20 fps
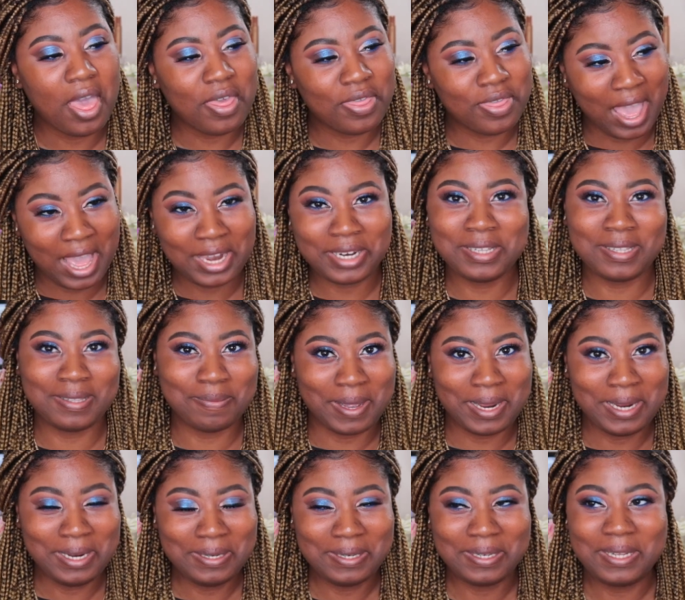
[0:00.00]
That is
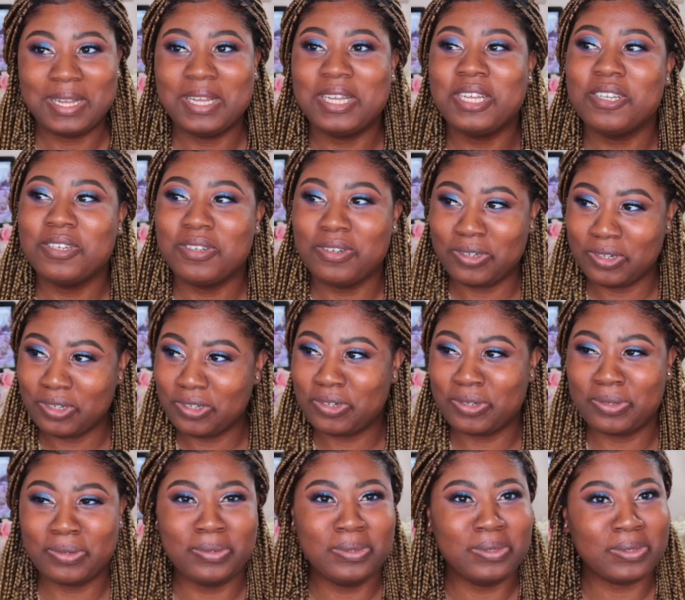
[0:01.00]
me.
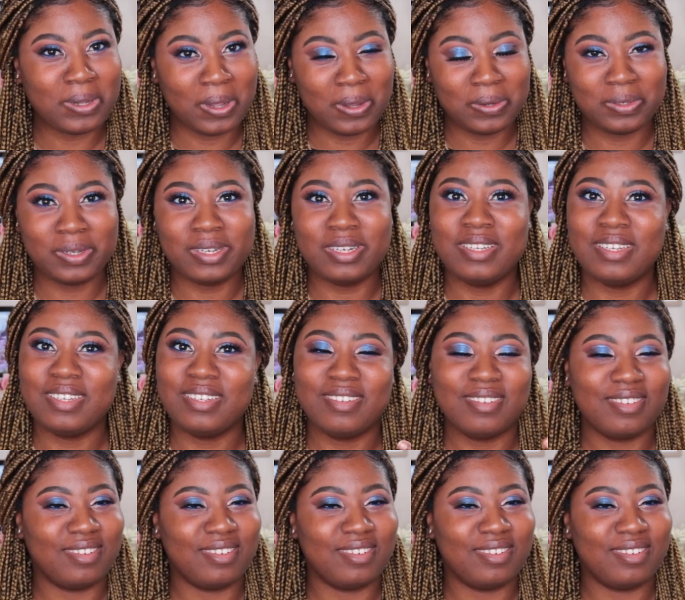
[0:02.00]
Neutral golden.